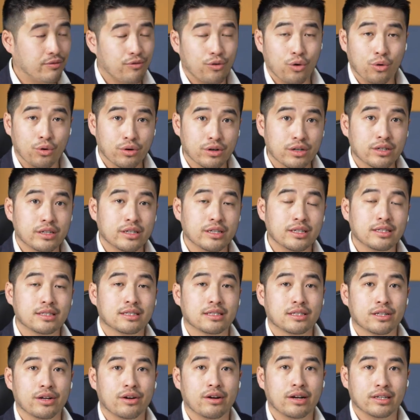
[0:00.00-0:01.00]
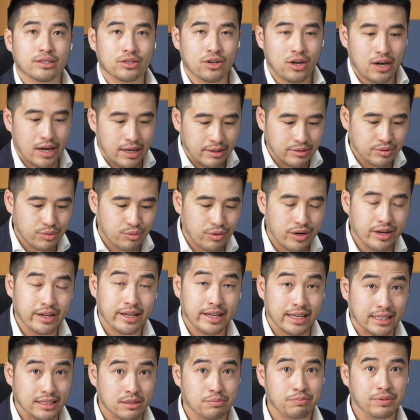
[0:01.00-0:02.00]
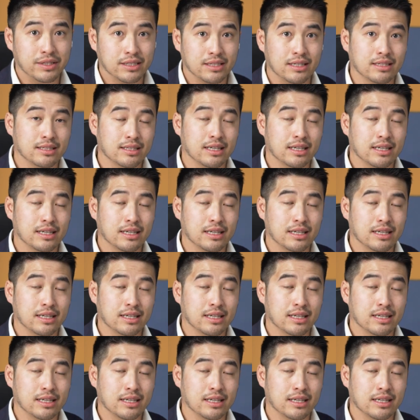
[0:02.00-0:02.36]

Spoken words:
for auditors, there are times where it gets busy